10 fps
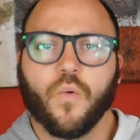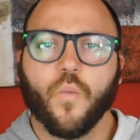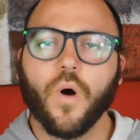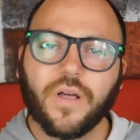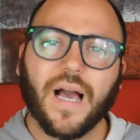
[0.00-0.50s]

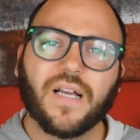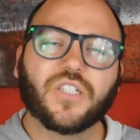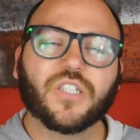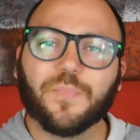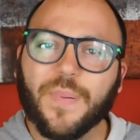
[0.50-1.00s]
Well guys,
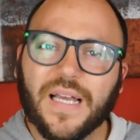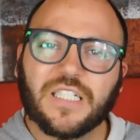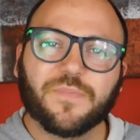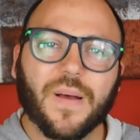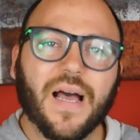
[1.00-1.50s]
the
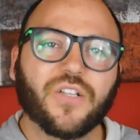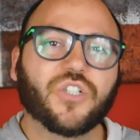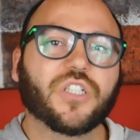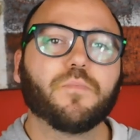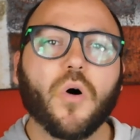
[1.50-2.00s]
best punch,
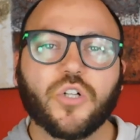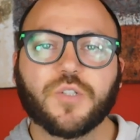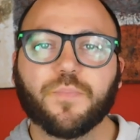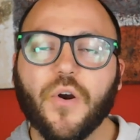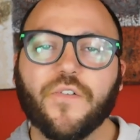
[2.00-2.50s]
the
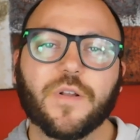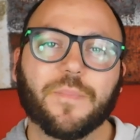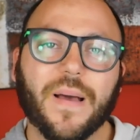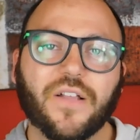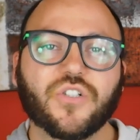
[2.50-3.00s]
most perfect
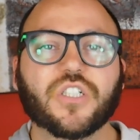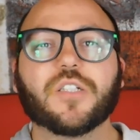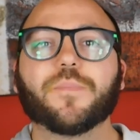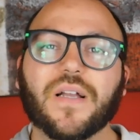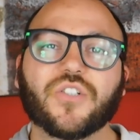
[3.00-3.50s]
punch is the
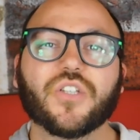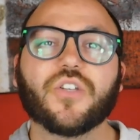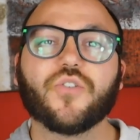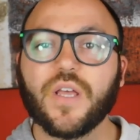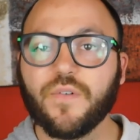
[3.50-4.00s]
punch that
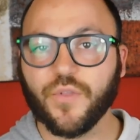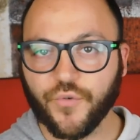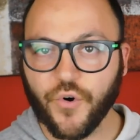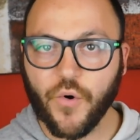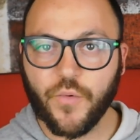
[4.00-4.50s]
you never
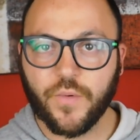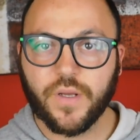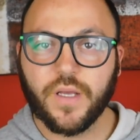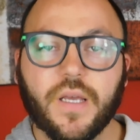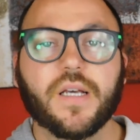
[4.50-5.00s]
throw.
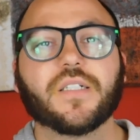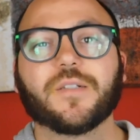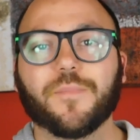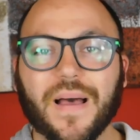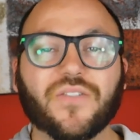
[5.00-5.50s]
It's the
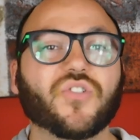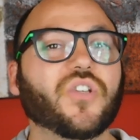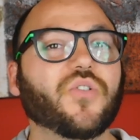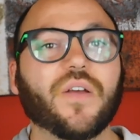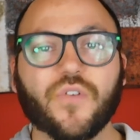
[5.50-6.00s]
punch that
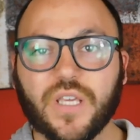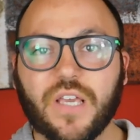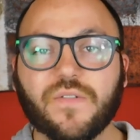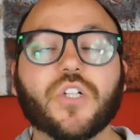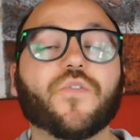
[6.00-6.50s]
you never
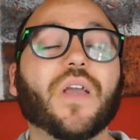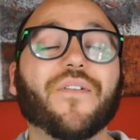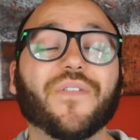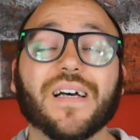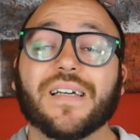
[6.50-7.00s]
give. So if you
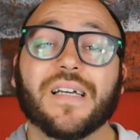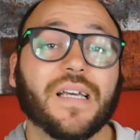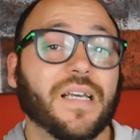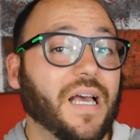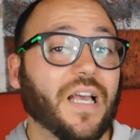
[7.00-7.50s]
have
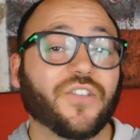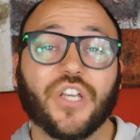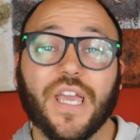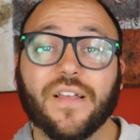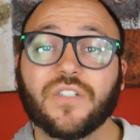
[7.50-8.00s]
a
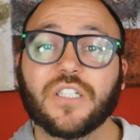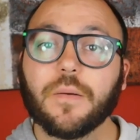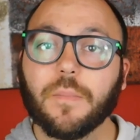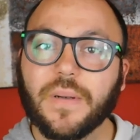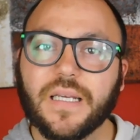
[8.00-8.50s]
chance,
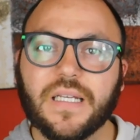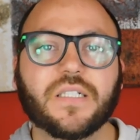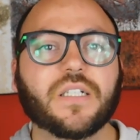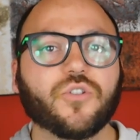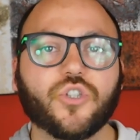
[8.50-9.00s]

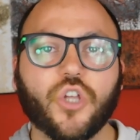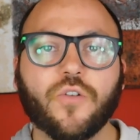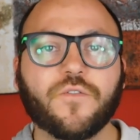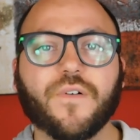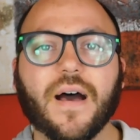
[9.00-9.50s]
please
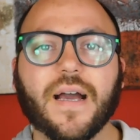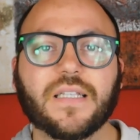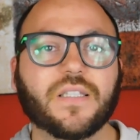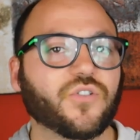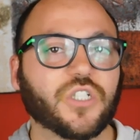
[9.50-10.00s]
don't
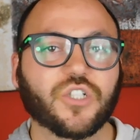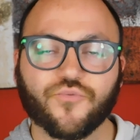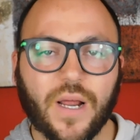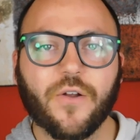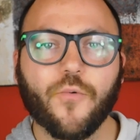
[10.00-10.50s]
fight, just
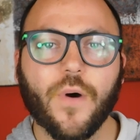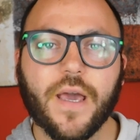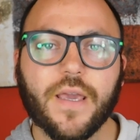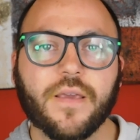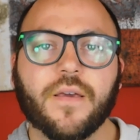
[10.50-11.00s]
run
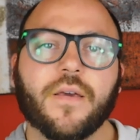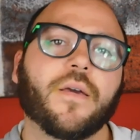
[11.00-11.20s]
away.